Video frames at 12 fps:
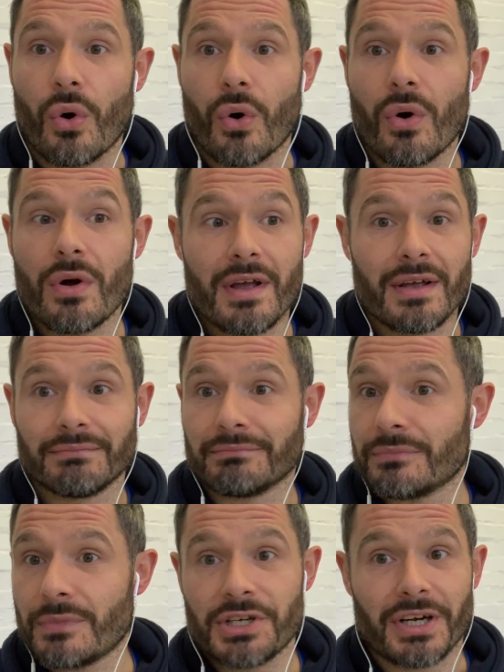or
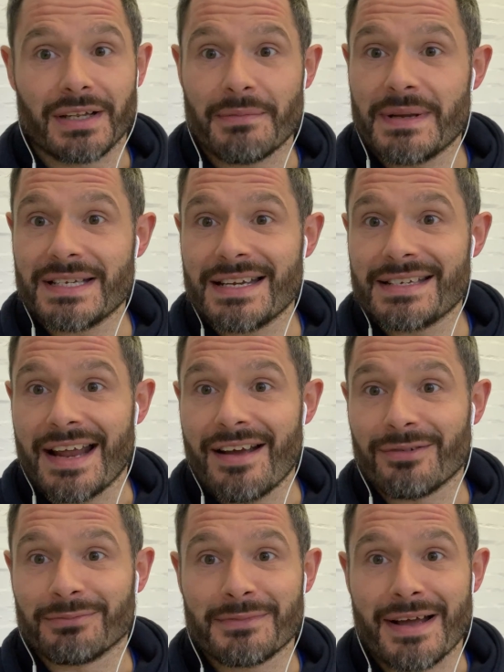shut the business
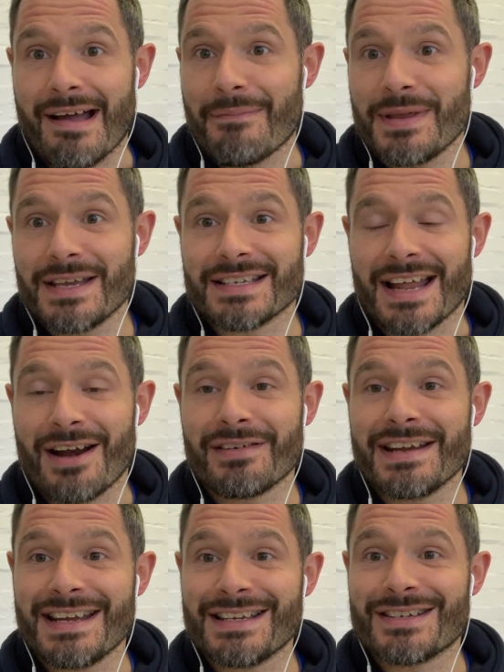down. Happy as
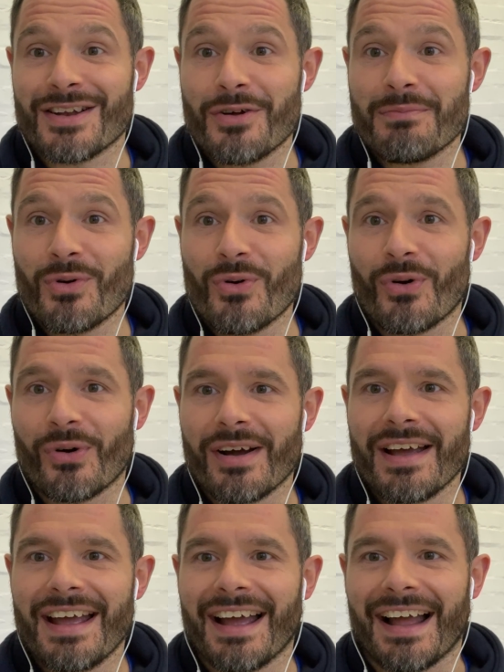Larry is no more.
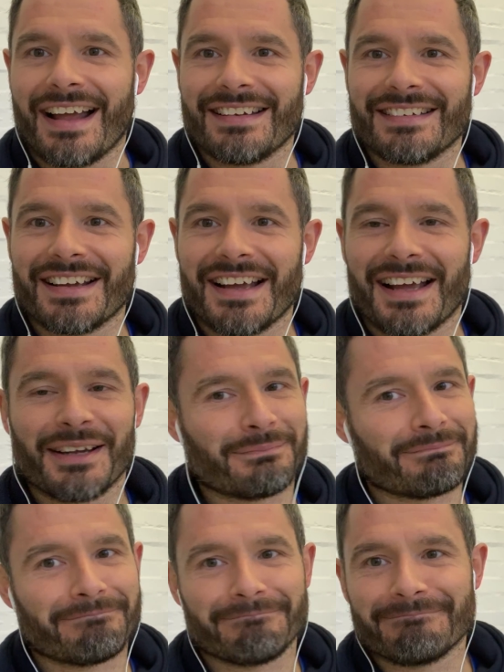And uh,
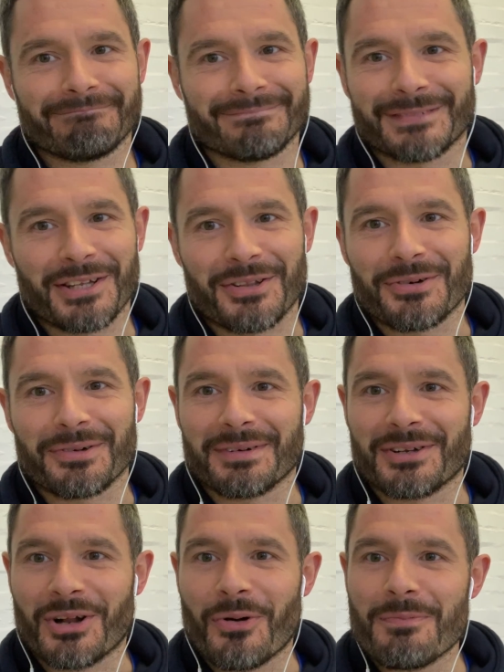I thought,
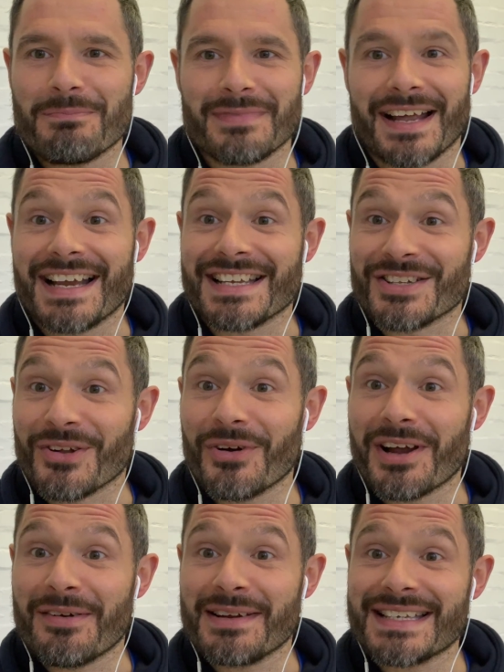nope, that is
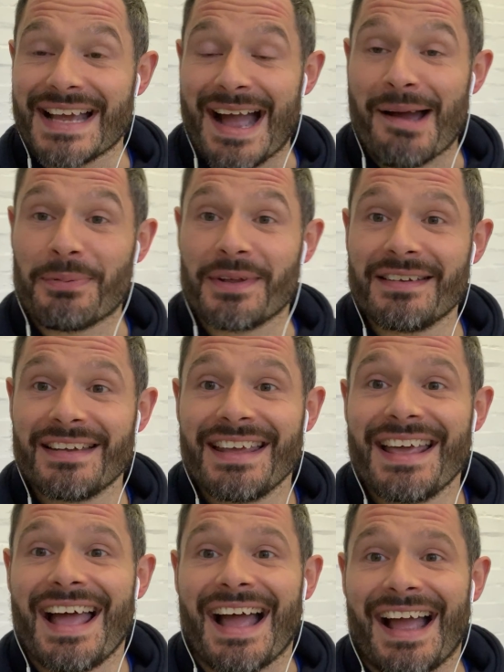not going to happen.
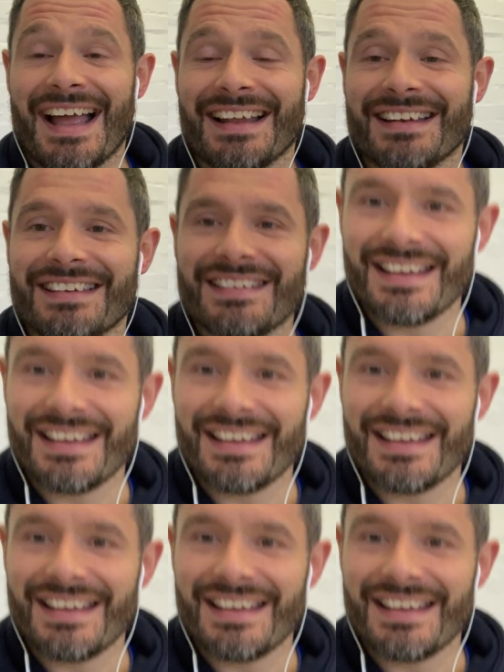And